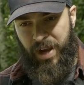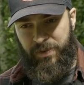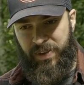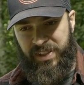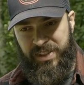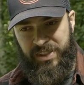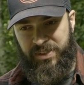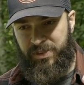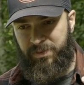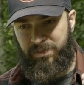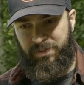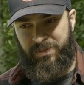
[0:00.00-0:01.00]
I think
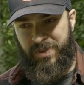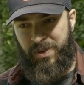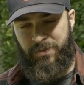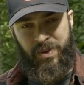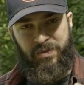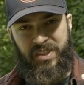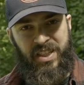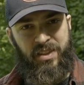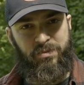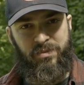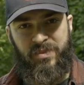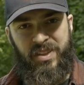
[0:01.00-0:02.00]
that's
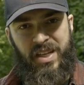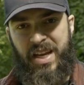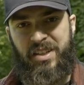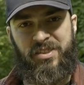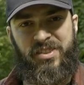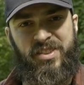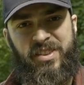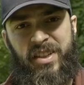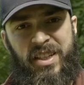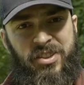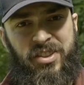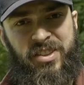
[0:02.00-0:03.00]
50
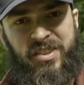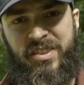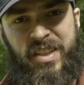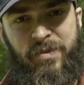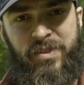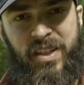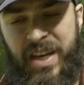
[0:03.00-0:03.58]
inches, something